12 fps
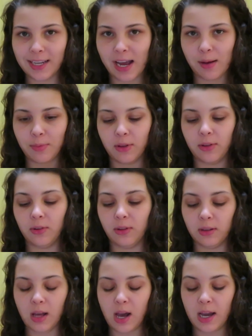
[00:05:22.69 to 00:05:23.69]
tap the
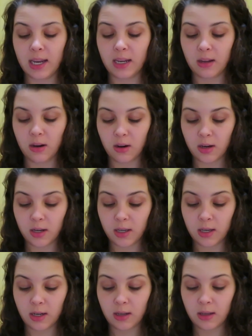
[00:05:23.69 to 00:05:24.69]
little line
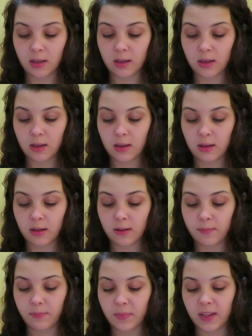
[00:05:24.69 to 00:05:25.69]
on,
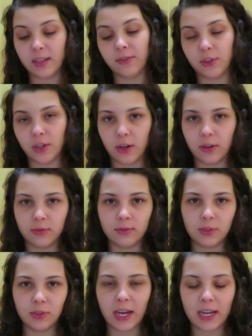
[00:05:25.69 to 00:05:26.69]
and if you
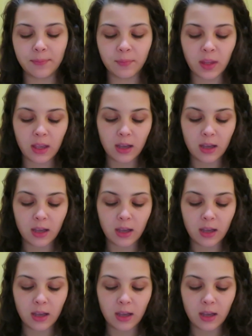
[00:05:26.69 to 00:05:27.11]
don't, you die.